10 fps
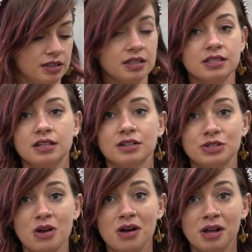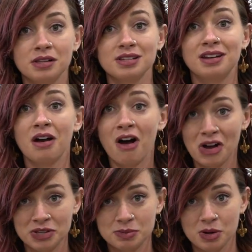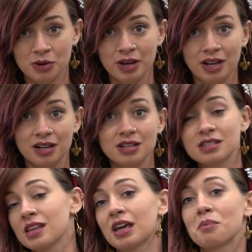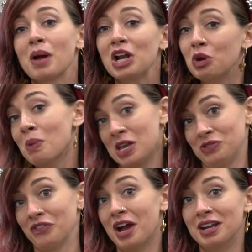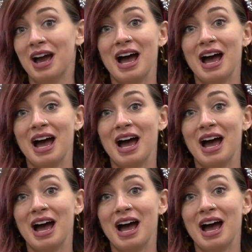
This here is called an Osmo, and it is like my new best friend.